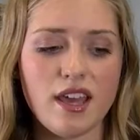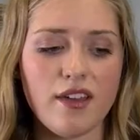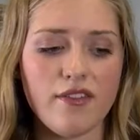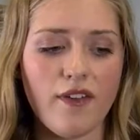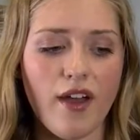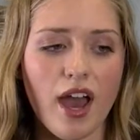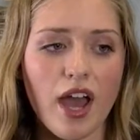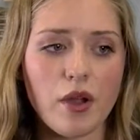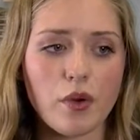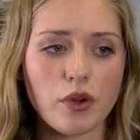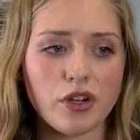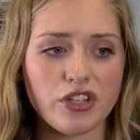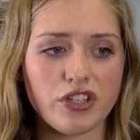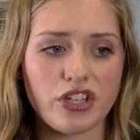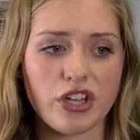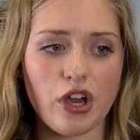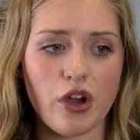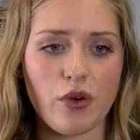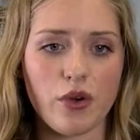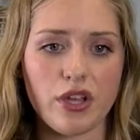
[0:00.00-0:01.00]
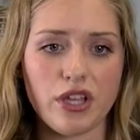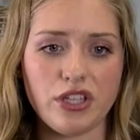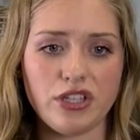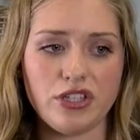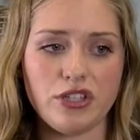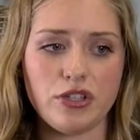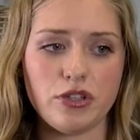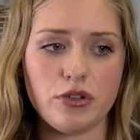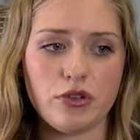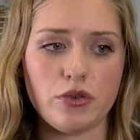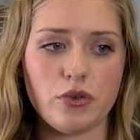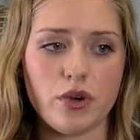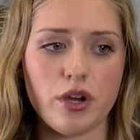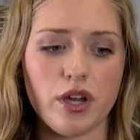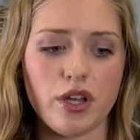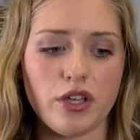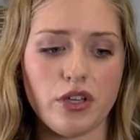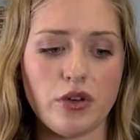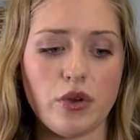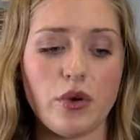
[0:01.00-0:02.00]
If I were to go into,
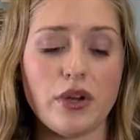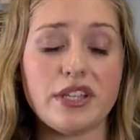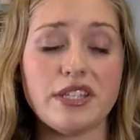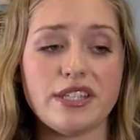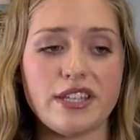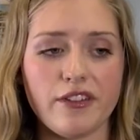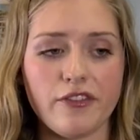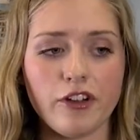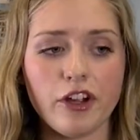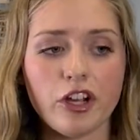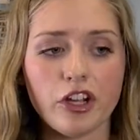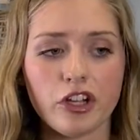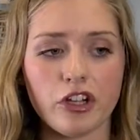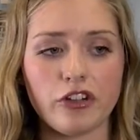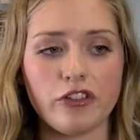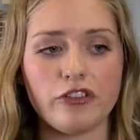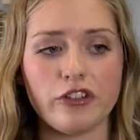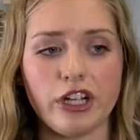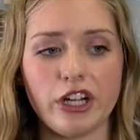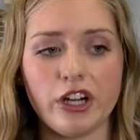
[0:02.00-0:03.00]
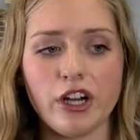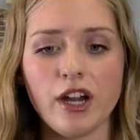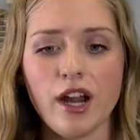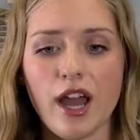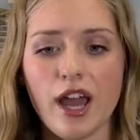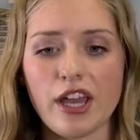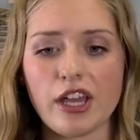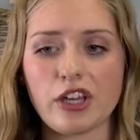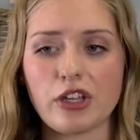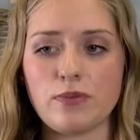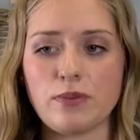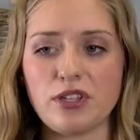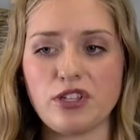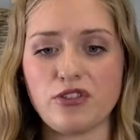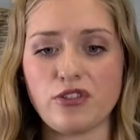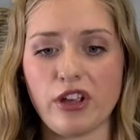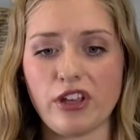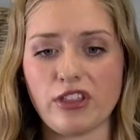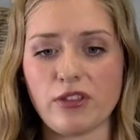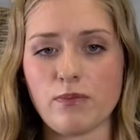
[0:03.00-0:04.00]
you know, a different career, I could be
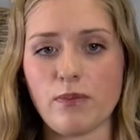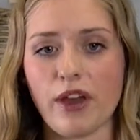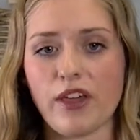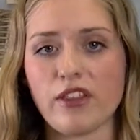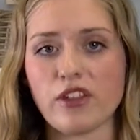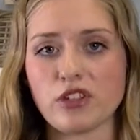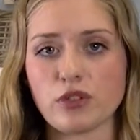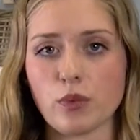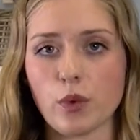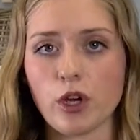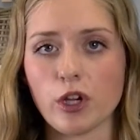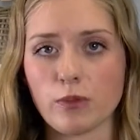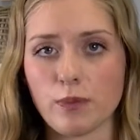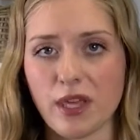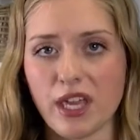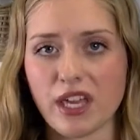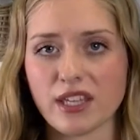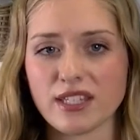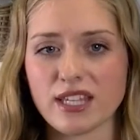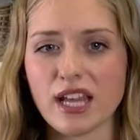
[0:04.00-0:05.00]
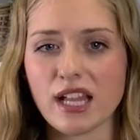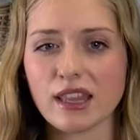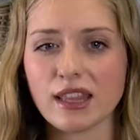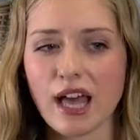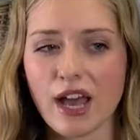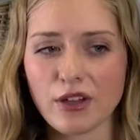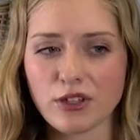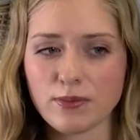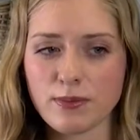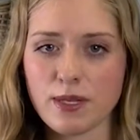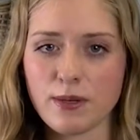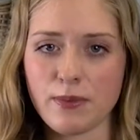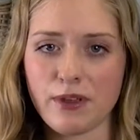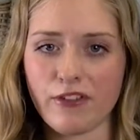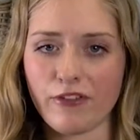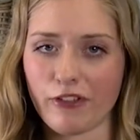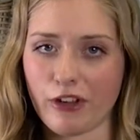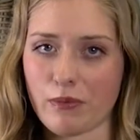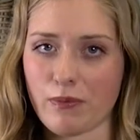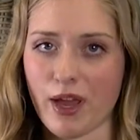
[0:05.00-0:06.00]
strengthened by this work because it allows me to be
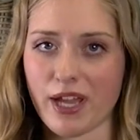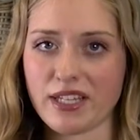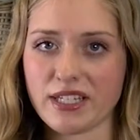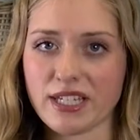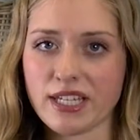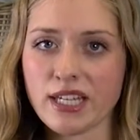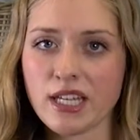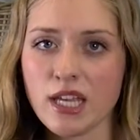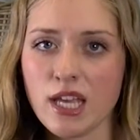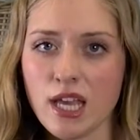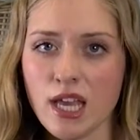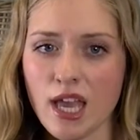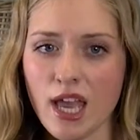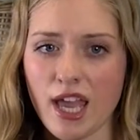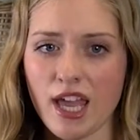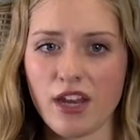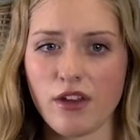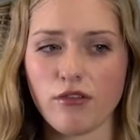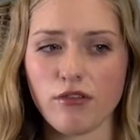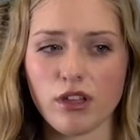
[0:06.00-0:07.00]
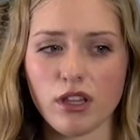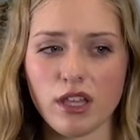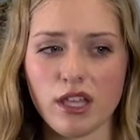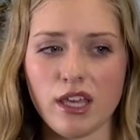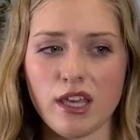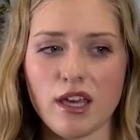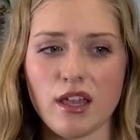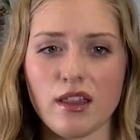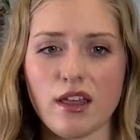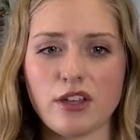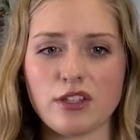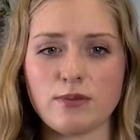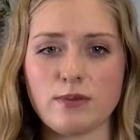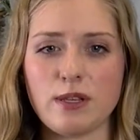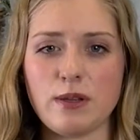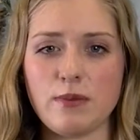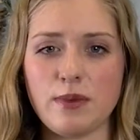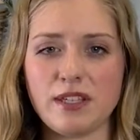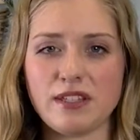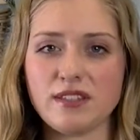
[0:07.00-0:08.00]
free-minded and it really allows
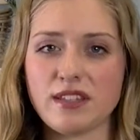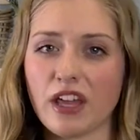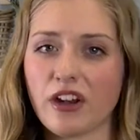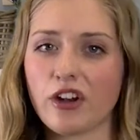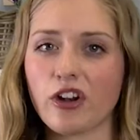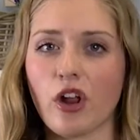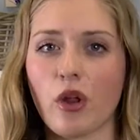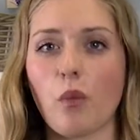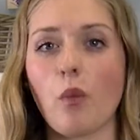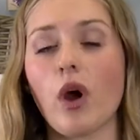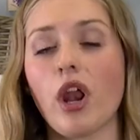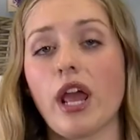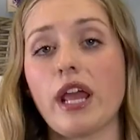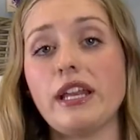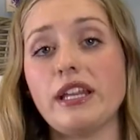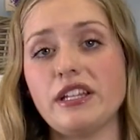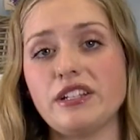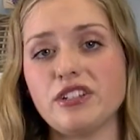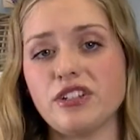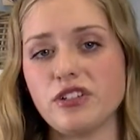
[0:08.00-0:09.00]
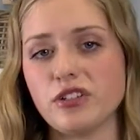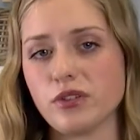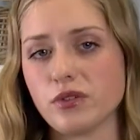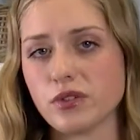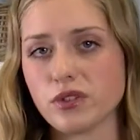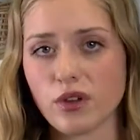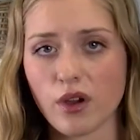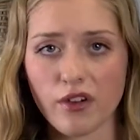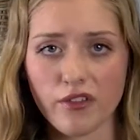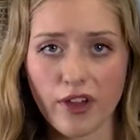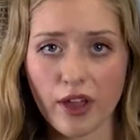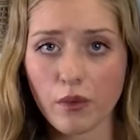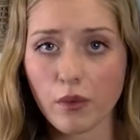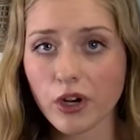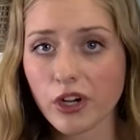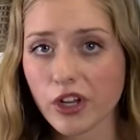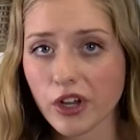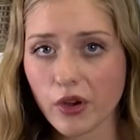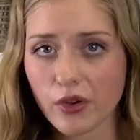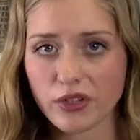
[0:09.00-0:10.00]
me to be centered on what I need to do. So if I
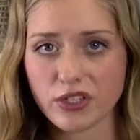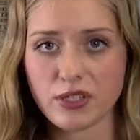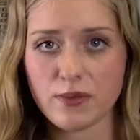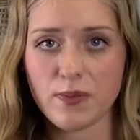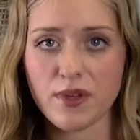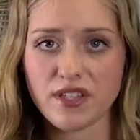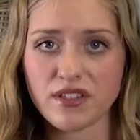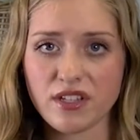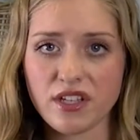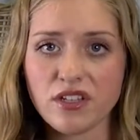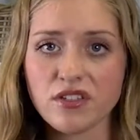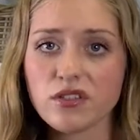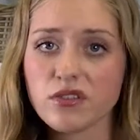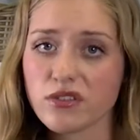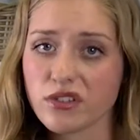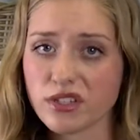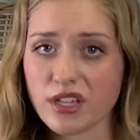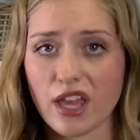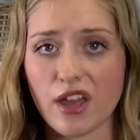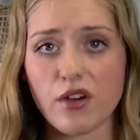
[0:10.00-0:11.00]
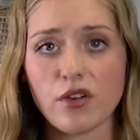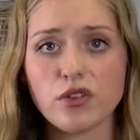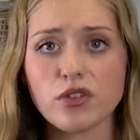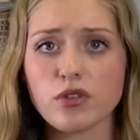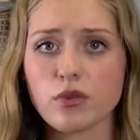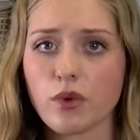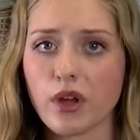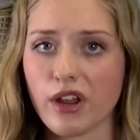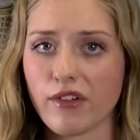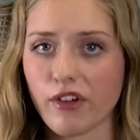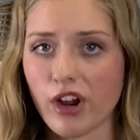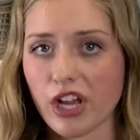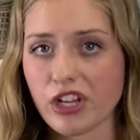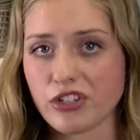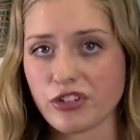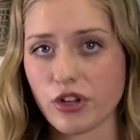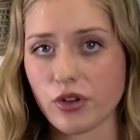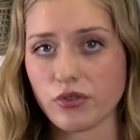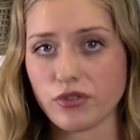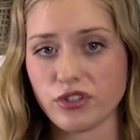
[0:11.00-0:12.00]
were to go into business or sales or whatever I
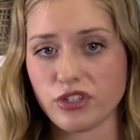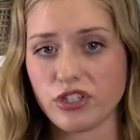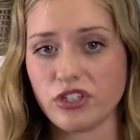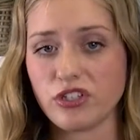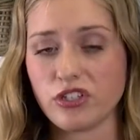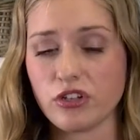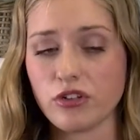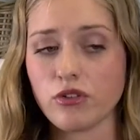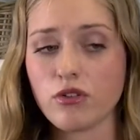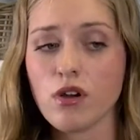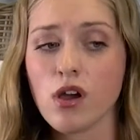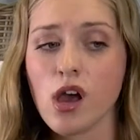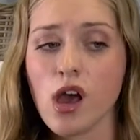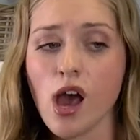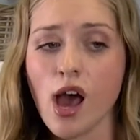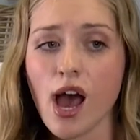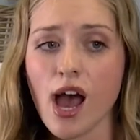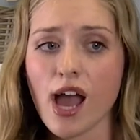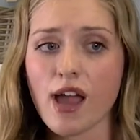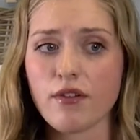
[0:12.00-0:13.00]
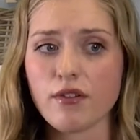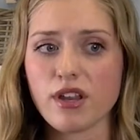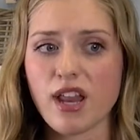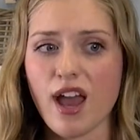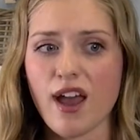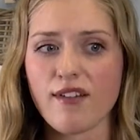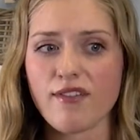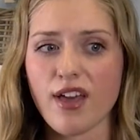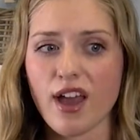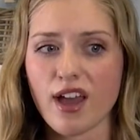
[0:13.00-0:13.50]
chose to do, I would have